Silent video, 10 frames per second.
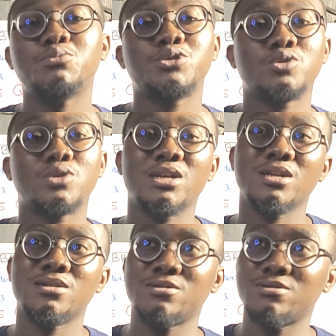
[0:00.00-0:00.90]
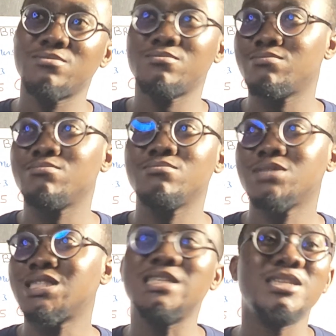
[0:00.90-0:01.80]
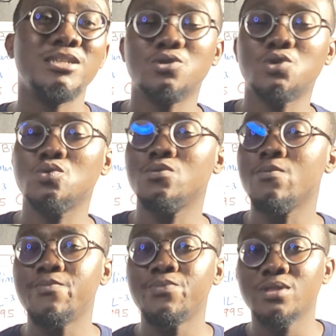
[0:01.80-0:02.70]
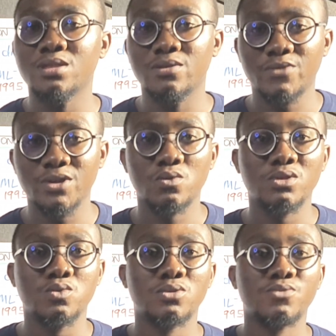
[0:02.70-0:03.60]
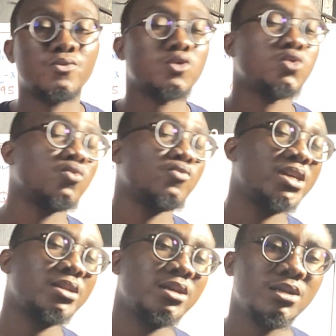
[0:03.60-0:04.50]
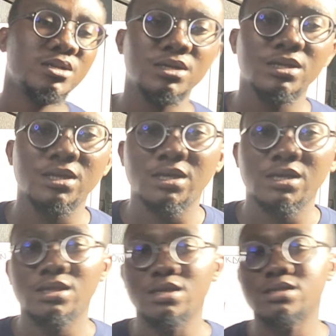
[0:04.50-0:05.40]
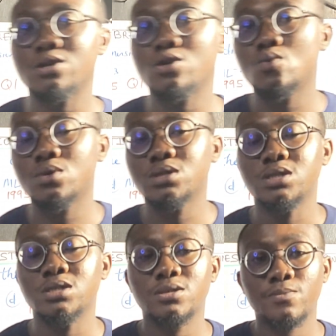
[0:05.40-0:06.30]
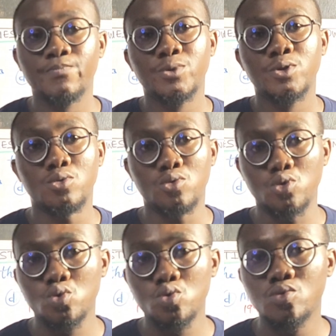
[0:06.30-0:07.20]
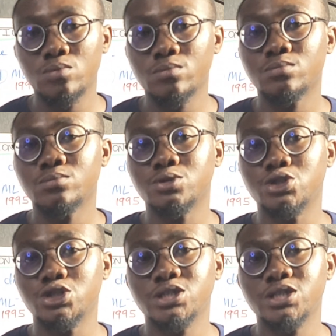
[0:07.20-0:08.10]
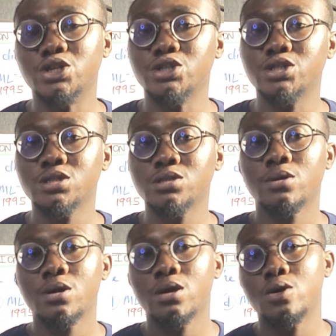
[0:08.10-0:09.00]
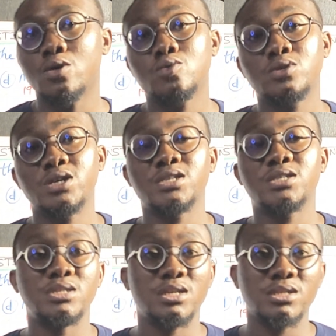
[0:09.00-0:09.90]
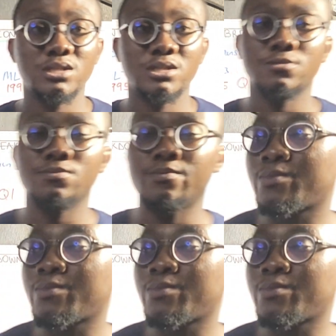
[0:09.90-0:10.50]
calculating pressure are like three or so. The first one is what? Force over area. The second one is rho GH. Rho there is density.